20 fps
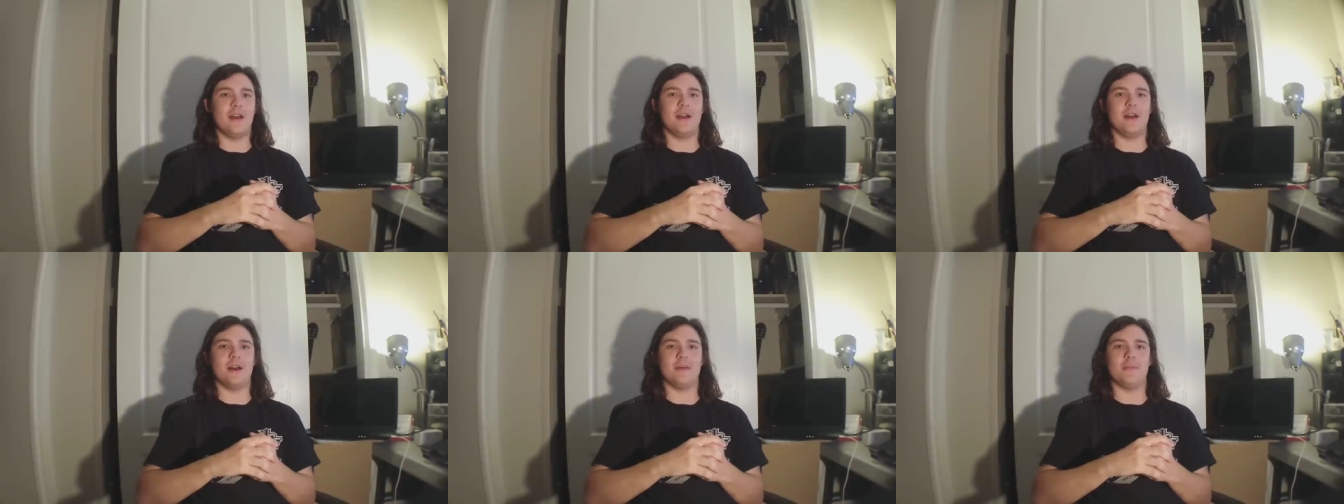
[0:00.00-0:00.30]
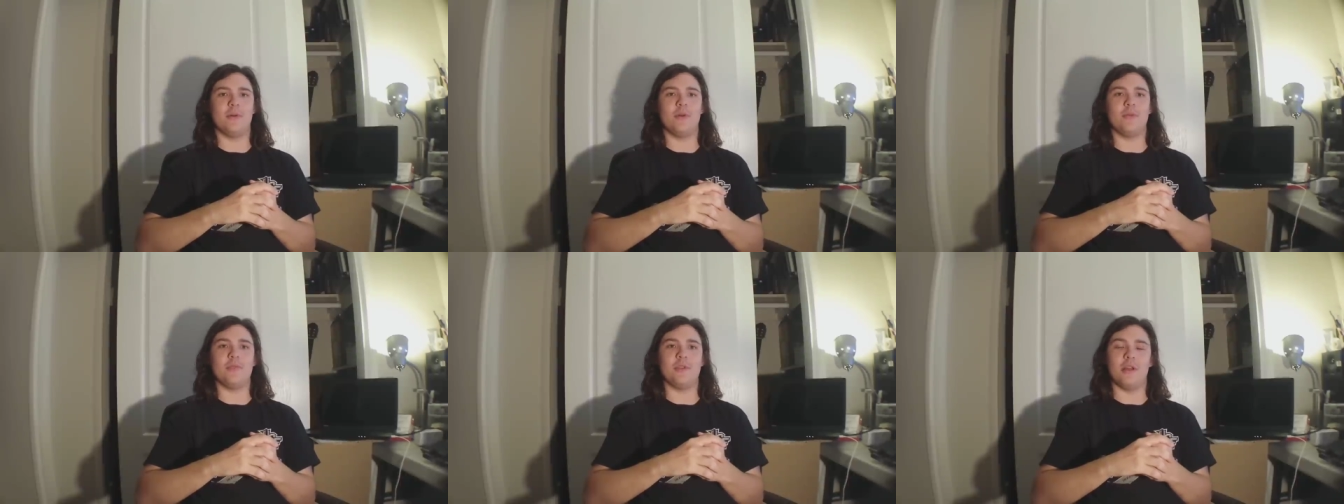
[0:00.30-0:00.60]

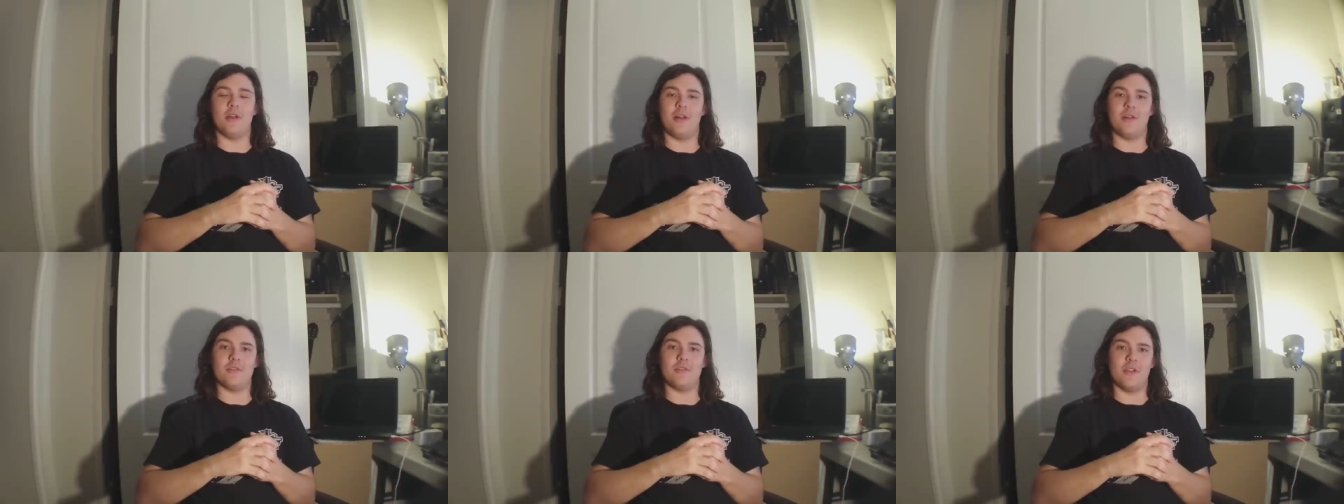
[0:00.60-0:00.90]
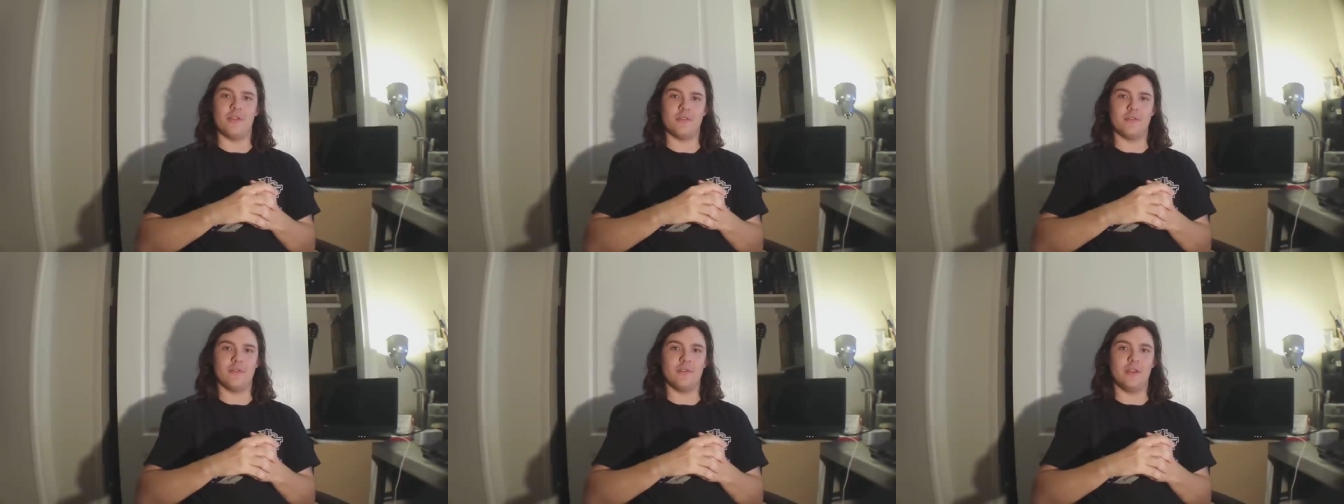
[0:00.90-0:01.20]
Um, hopefully I'll have
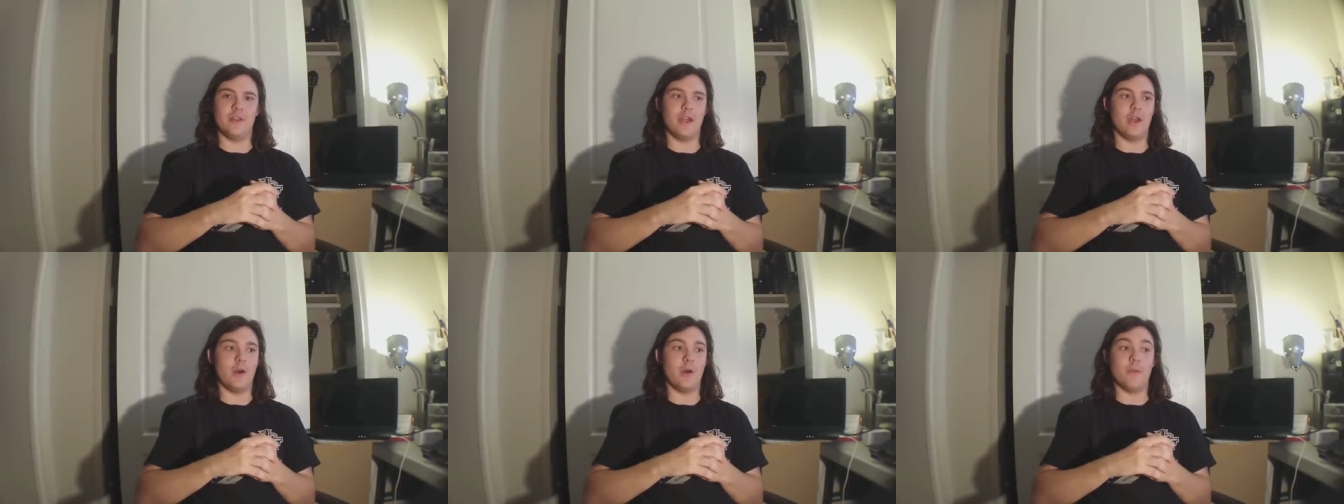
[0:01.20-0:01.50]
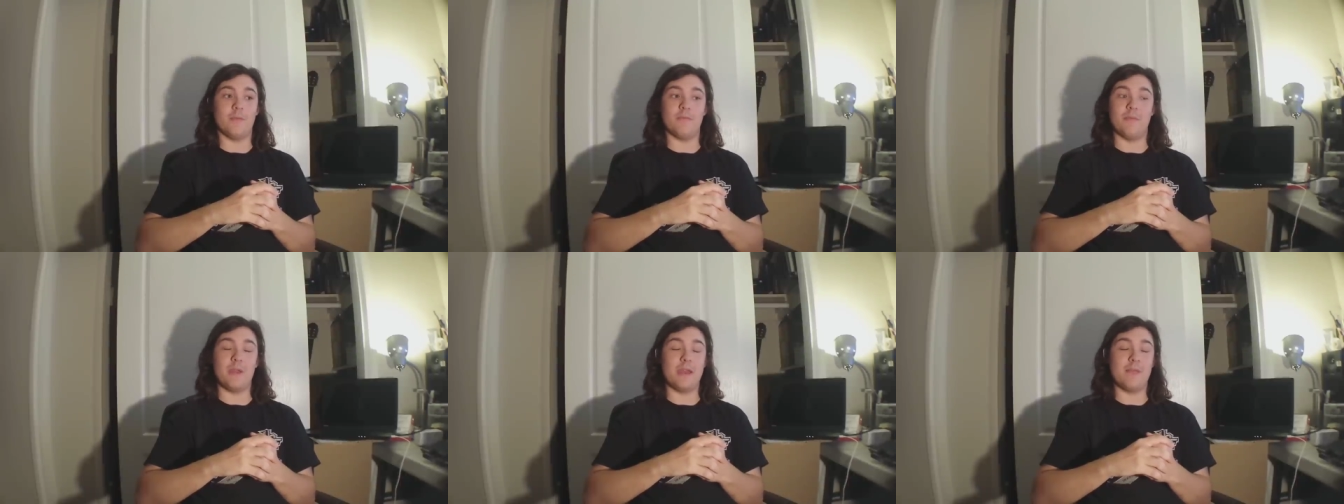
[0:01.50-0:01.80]
another video
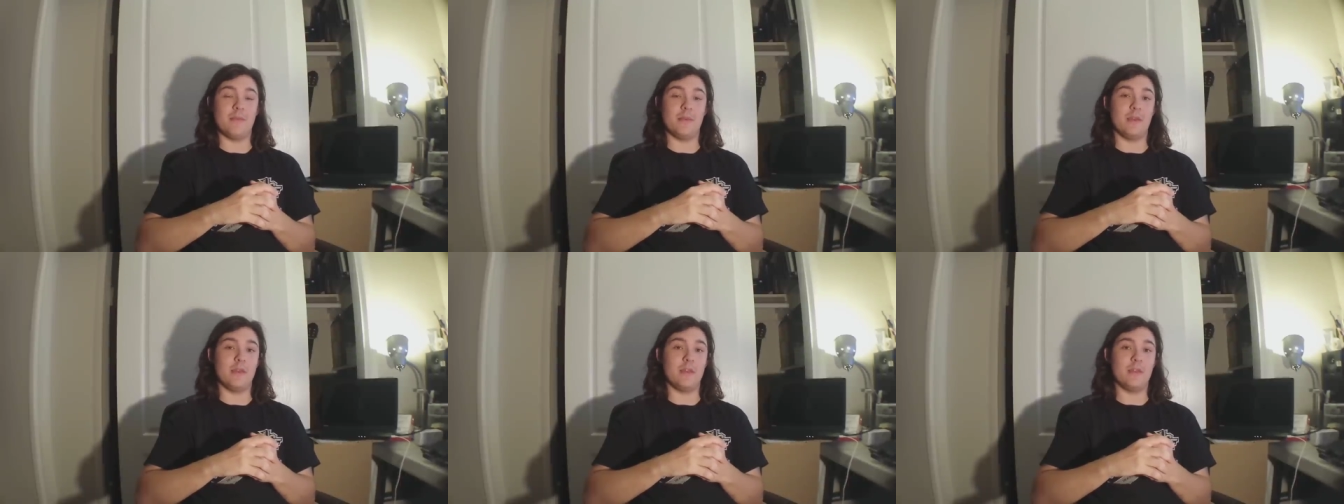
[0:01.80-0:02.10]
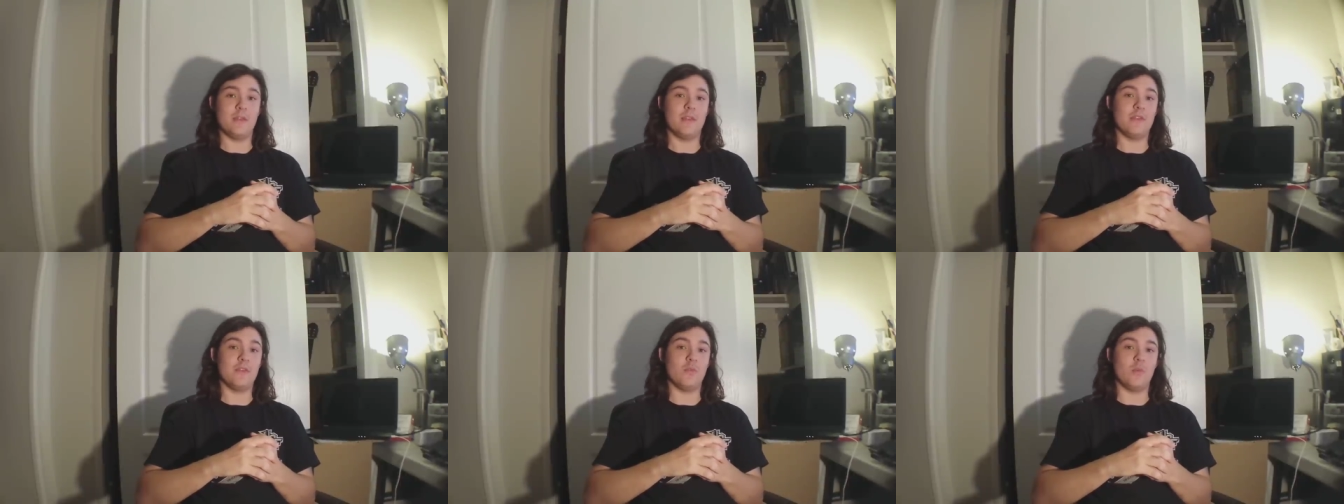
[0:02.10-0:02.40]
out
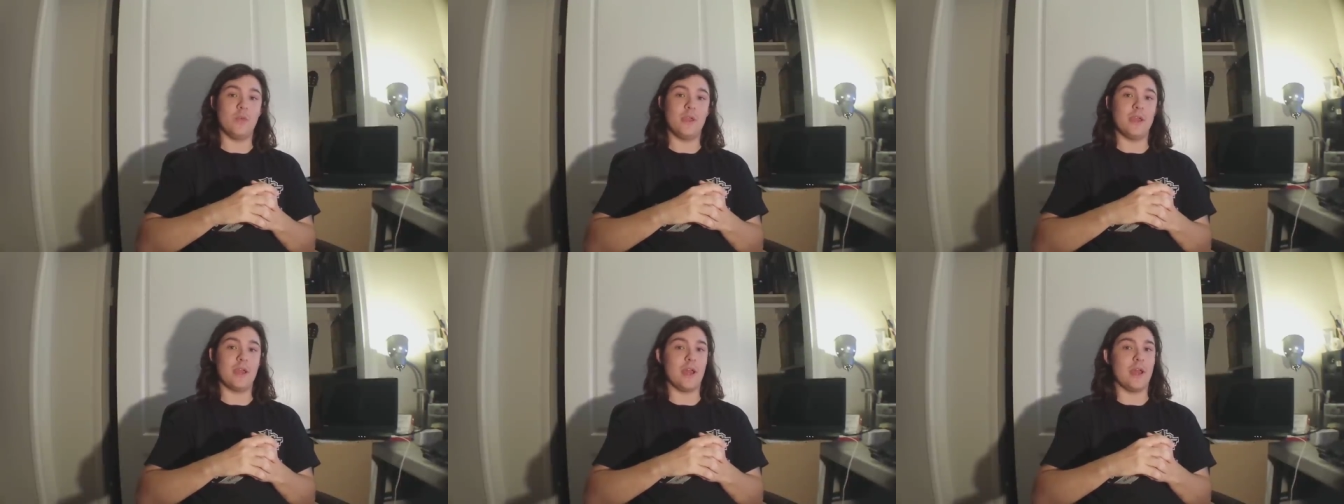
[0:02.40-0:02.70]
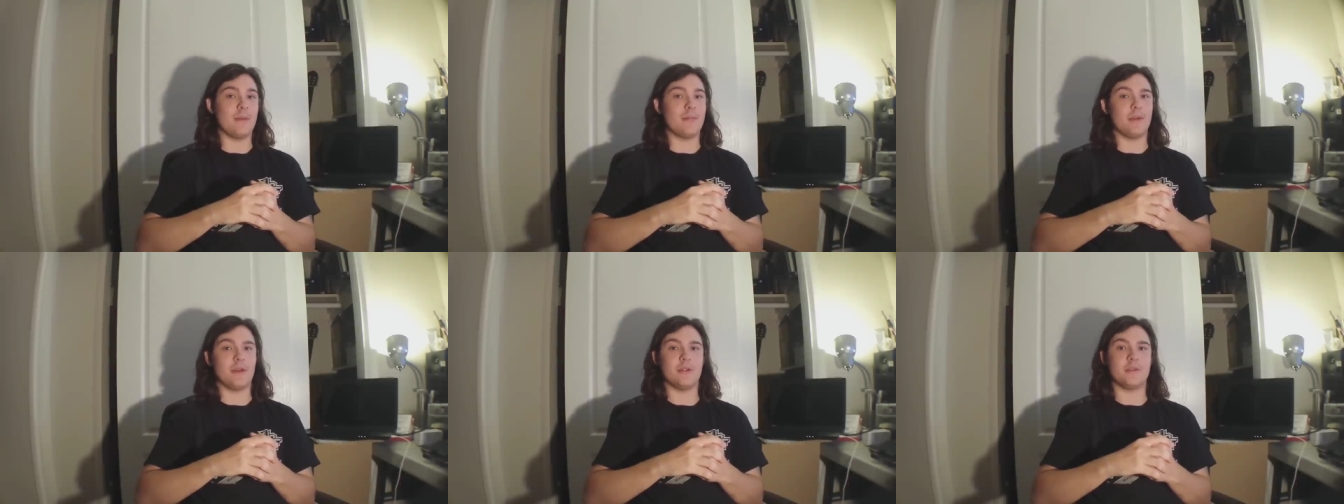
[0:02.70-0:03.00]
maybe this week.
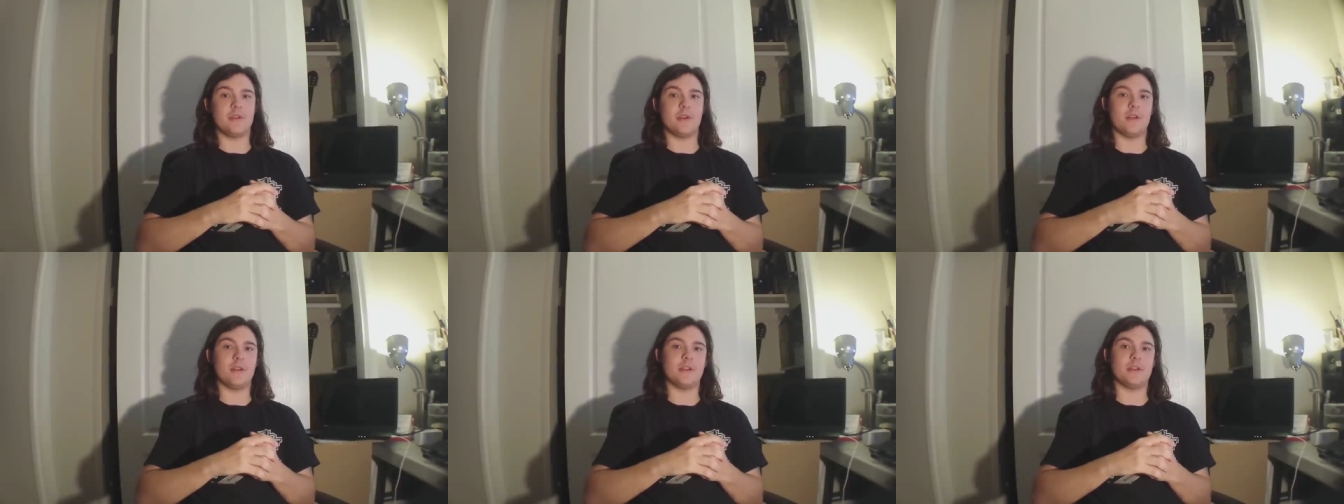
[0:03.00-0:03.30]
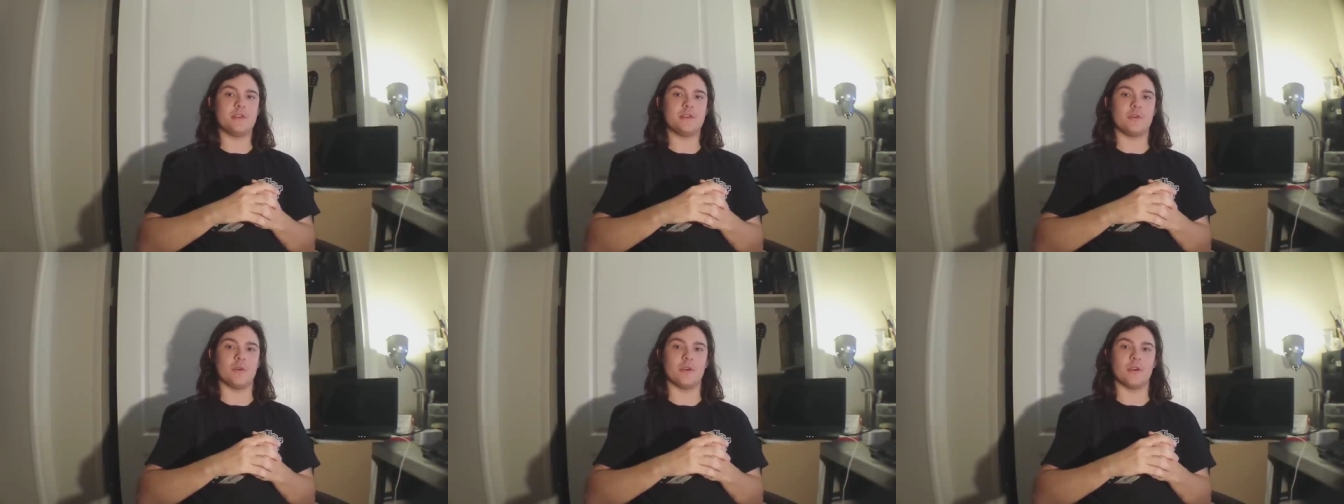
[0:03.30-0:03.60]
I'm not
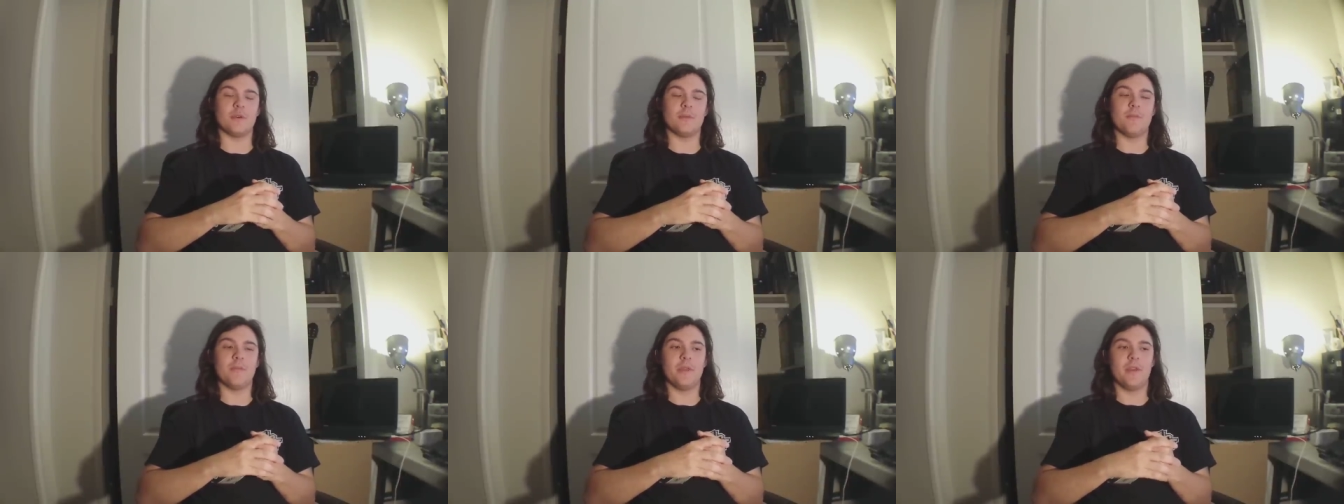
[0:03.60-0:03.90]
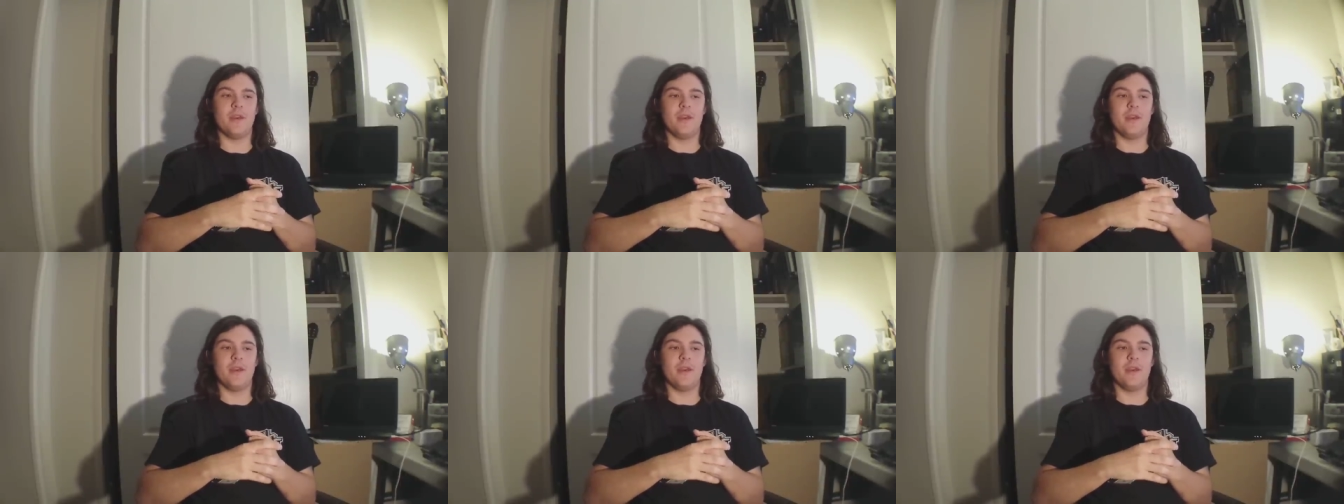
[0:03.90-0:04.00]
entirely sure.